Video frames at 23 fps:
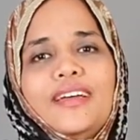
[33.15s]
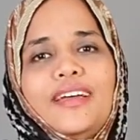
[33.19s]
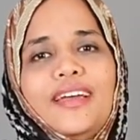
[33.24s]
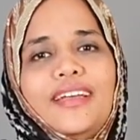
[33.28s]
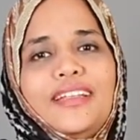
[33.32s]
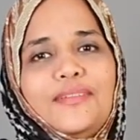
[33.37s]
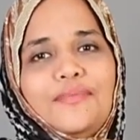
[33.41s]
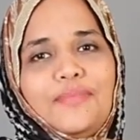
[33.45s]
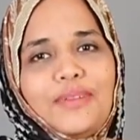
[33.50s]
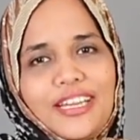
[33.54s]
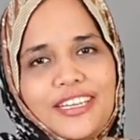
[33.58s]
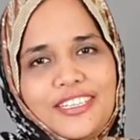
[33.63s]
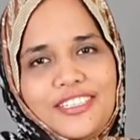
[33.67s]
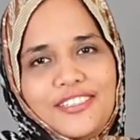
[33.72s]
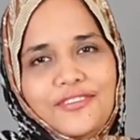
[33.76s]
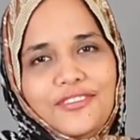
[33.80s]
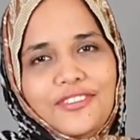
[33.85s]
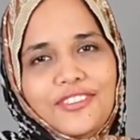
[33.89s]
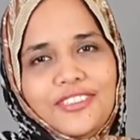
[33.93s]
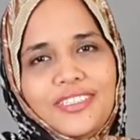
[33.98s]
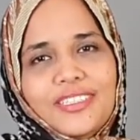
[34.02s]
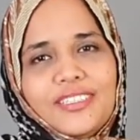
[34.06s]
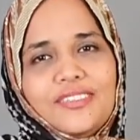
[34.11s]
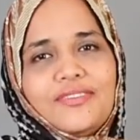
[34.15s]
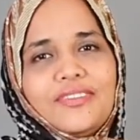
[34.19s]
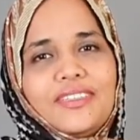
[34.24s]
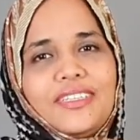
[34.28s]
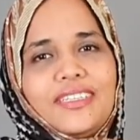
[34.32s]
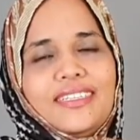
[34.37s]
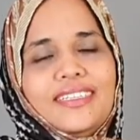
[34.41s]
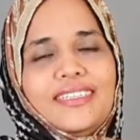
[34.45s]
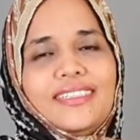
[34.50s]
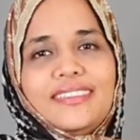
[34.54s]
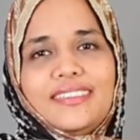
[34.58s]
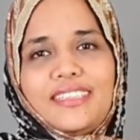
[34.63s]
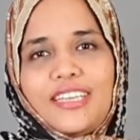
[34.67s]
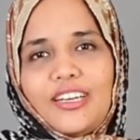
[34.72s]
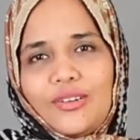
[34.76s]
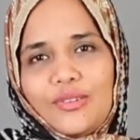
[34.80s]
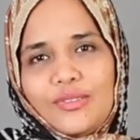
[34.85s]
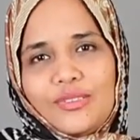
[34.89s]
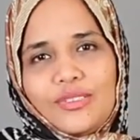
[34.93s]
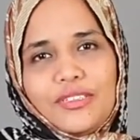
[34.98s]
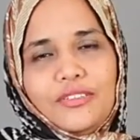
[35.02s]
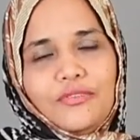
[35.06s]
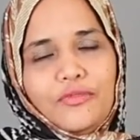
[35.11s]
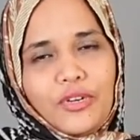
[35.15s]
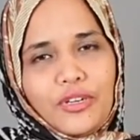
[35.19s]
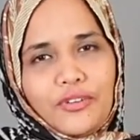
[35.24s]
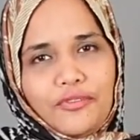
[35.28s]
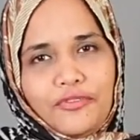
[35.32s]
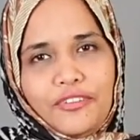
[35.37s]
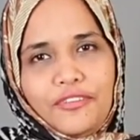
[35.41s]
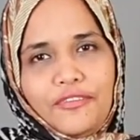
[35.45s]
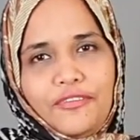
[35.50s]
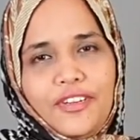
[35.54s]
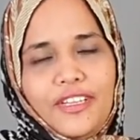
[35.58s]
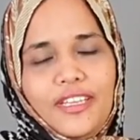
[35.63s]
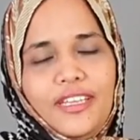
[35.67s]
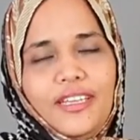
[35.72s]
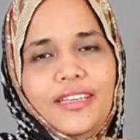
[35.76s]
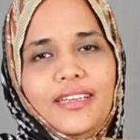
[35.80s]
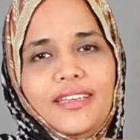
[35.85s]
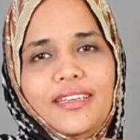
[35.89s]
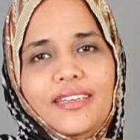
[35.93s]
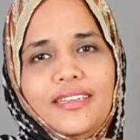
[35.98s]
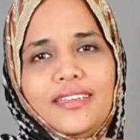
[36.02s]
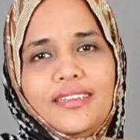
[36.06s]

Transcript: And the price for this one is 1150